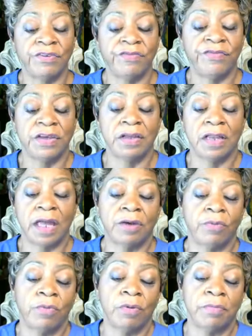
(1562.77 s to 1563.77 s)
if you feel
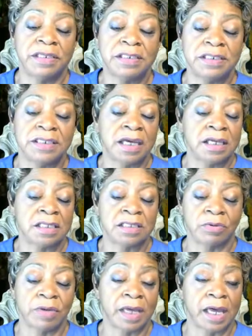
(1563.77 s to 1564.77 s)
like a woman today,
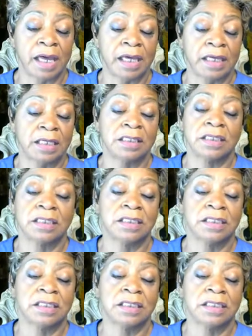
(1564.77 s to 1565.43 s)
it's okay.